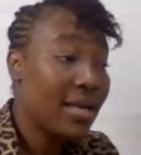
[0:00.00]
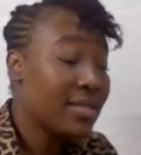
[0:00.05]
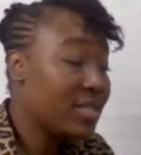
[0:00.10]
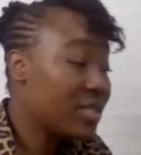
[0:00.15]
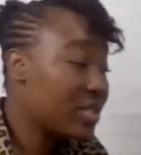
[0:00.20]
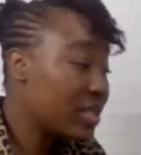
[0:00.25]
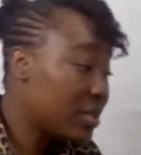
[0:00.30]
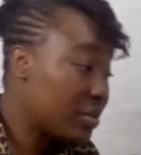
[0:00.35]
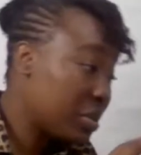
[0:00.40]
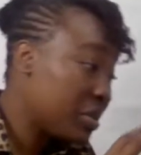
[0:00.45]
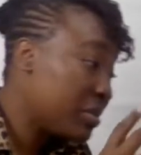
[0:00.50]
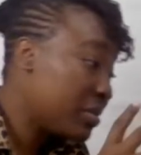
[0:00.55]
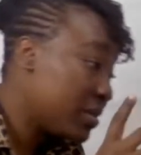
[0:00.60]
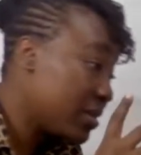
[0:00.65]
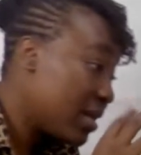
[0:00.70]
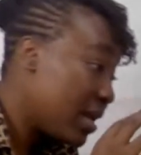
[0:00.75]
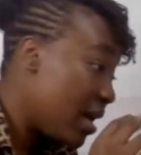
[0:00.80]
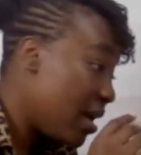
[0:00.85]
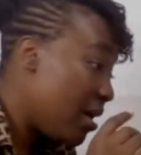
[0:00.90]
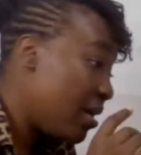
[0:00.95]
She
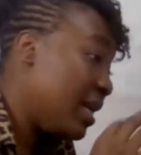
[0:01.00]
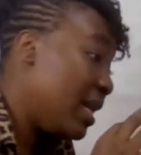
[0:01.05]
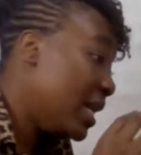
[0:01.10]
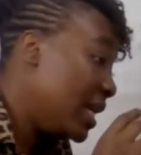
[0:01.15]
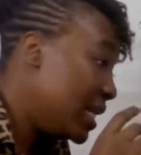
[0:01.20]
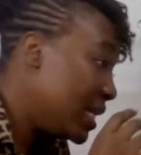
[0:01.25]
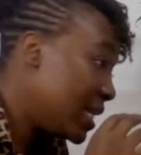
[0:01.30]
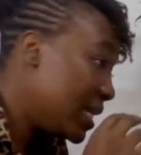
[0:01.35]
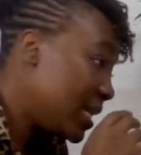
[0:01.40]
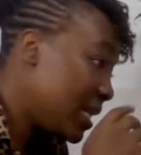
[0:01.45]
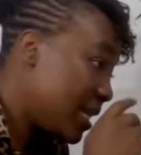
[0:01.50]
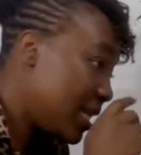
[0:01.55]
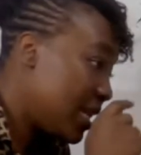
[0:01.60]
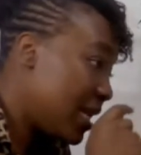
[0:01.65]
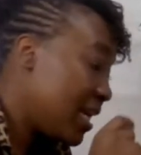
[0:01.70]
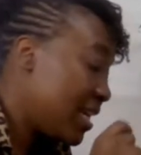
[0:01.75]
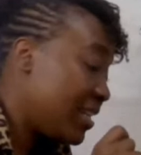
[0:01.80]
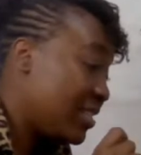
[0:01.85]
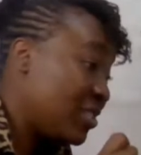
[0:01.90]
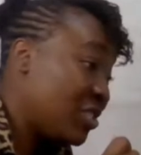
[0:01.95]

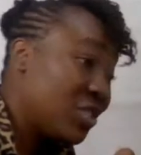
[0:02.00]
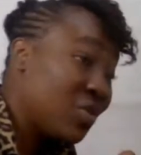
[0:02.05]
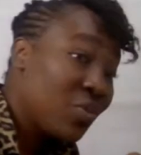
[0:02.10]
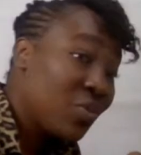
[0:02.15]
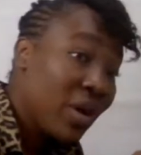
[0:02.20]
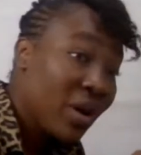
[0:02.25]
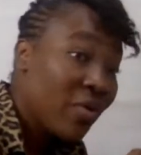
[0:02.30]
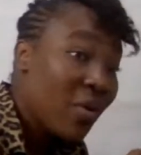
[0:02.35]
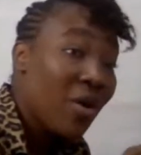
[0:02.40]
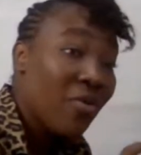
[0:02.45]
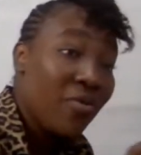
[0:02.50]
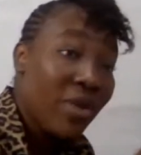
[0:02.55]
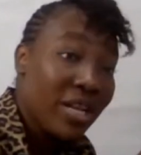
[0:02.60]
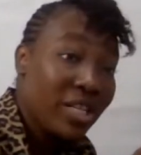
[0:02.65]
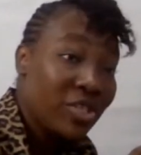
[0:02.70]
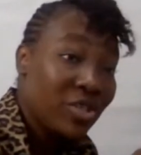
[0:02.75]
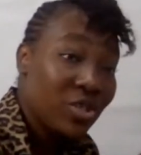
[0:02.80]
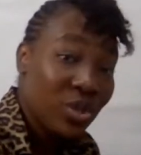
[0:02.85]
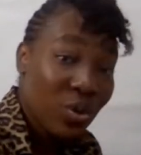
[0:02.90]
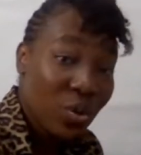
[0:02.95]
should wear one
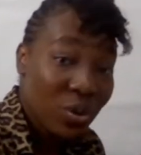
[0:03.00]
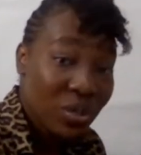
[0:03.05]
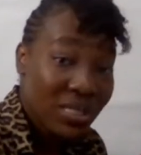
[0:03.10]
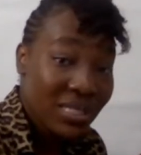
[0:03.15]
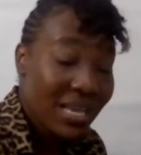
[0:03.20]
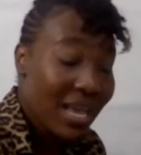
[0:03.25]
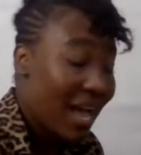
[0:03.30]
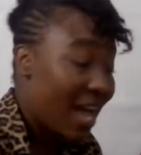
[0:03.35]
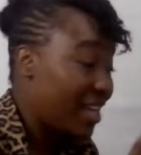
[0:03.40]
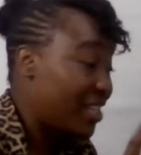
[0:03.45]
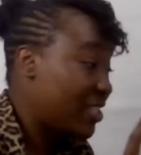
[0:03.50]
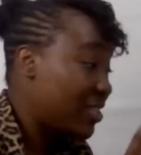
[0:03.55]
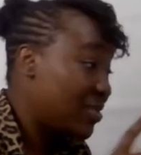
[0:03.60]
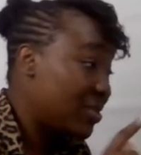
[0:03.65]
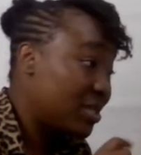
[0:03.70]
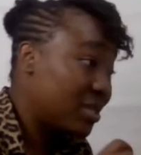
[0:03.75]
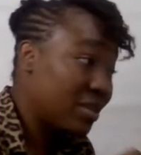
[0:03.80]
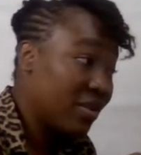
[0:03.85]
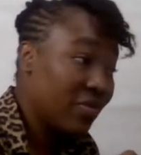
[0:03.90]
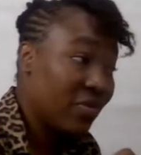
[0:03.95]
red shoes and she
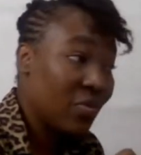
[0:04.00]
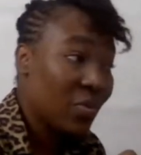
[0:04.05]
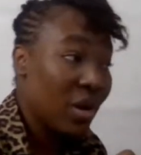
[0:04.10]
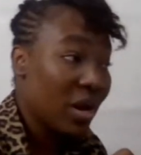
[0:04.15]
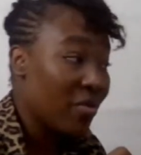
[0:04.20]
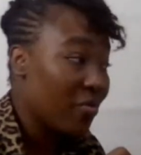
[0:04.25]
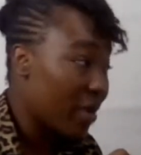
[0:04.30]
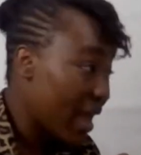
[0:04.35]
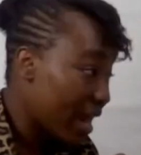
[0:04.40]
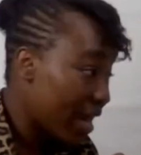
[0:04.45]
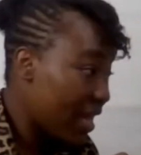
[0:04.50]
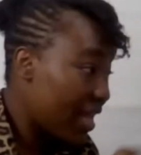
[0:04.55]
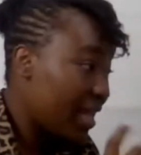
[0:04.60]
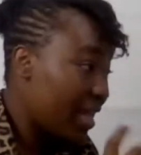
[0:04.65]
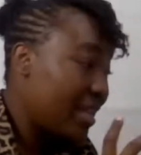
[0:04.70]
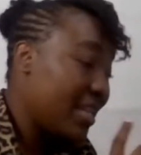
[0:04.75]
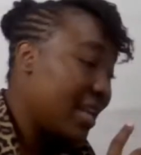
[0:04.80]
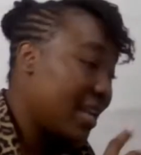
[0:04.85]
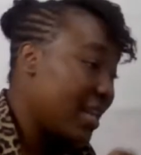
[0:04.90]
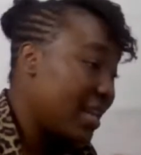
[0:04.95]
don't wear red.
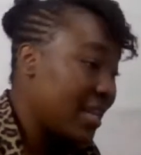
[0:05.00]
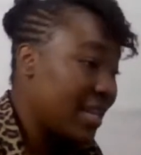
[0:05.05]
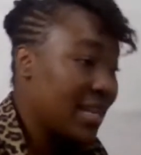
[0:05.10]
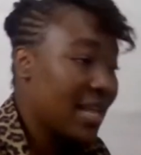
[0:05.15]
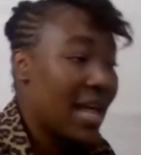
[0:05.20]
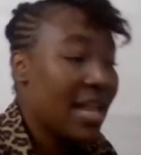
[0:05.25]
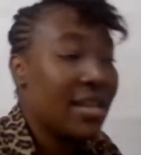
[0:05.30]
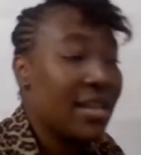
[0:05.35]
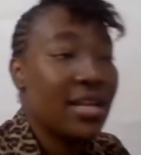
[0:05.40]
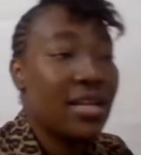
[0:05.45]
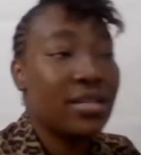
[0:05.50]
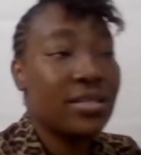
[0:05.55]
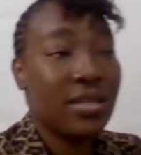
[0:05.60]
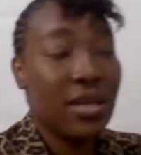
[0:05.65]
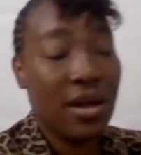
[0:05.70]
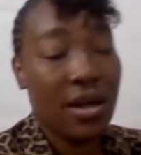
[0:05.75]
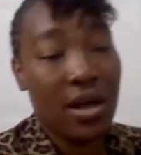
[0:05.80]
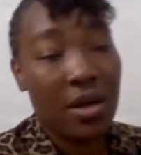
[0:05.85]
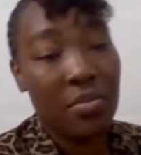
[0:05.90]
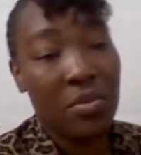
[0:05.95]
And they'll
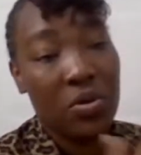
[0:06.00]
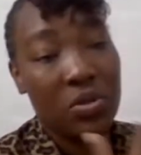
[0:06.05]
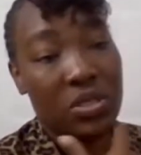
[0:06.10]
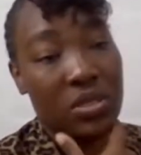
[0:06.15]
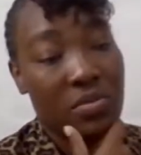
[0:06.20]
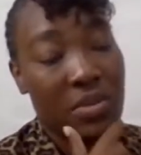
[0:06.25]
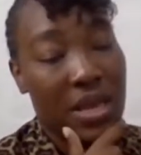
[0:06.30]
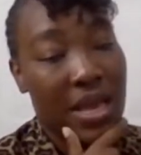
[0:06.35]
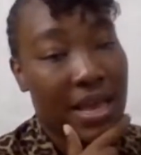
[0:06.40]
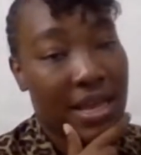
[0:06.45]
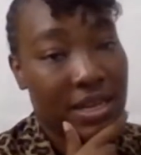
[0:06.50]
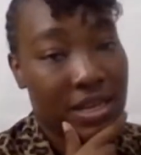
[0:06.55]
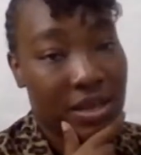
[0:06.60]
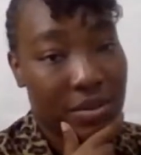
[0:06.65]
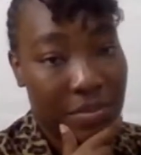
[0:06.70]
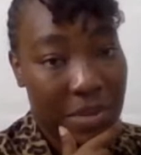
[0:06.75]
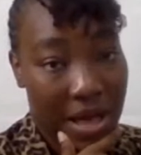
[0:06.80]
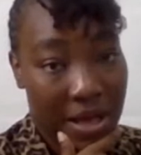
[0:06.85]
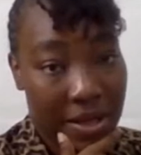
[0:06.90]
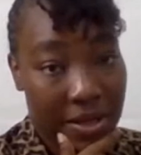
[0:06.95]
talk about you behind
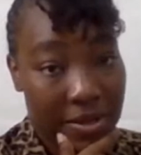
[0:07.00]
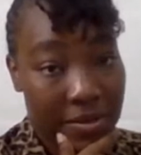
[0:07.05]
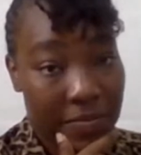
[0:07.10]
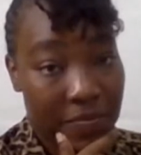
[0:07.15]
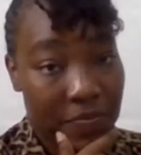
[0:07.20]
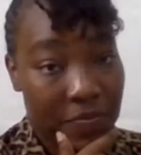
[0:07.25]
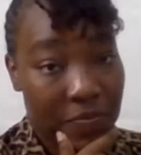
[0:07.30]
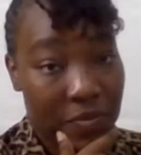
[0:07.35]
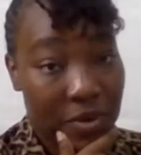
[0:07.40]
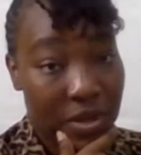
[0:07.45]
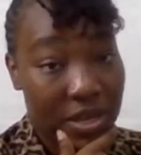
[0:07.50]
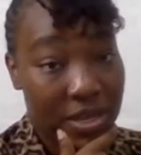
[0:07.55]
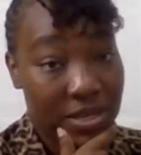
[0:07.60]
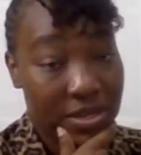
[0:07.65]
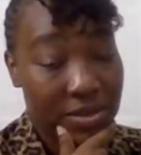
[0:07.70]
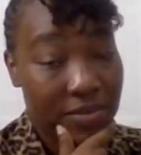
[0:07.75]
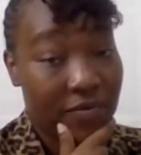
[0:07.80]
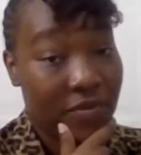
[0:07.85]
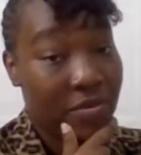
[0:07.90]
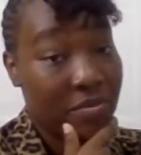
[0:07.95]
your back. Right?
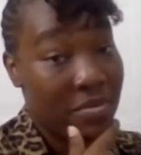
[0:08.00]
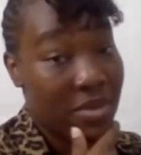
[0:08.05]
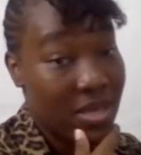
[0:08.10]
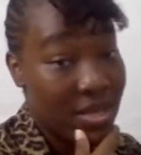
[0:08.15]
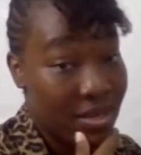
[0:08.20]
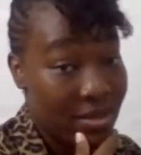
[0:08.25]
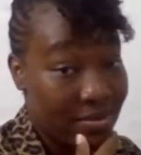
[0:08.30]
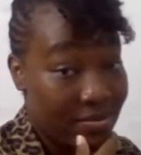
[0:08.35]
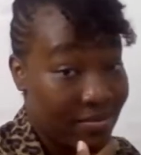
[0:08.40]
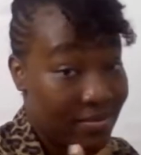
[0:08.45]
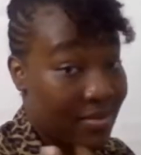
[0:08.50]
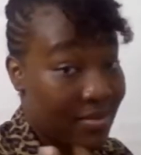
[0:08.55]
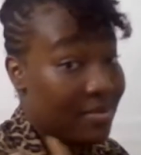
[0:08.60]
For me,